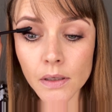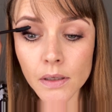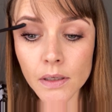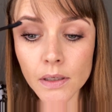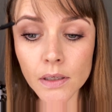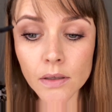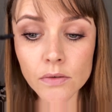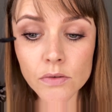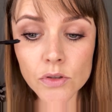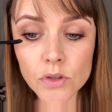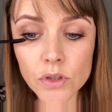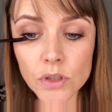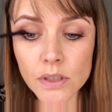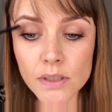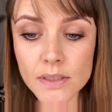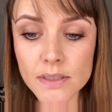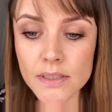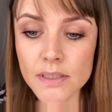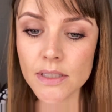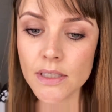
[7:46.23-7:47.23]
And I'll
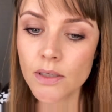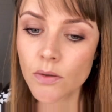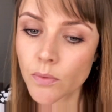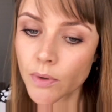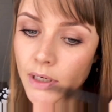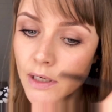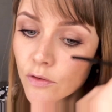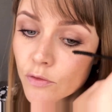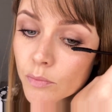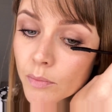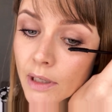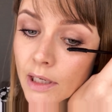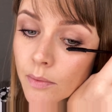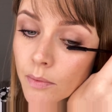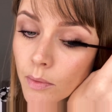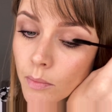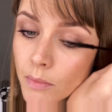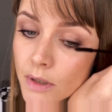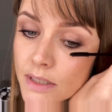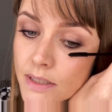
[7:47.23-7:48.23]
just see where I've
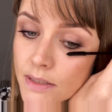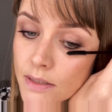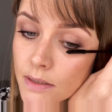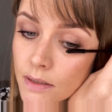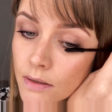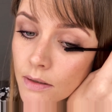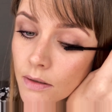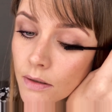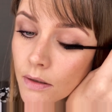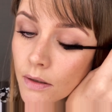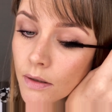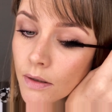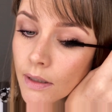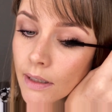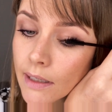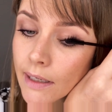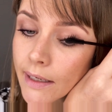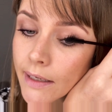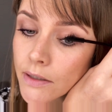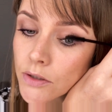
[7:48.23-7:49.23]
maybe missed
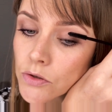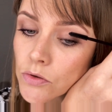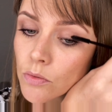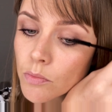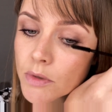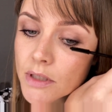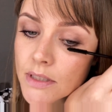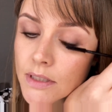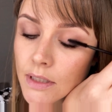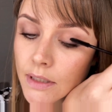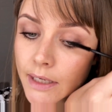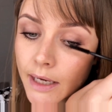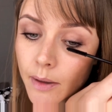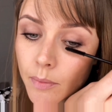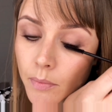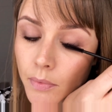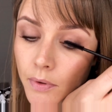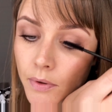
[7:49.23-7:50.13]
a lash or missed a gap.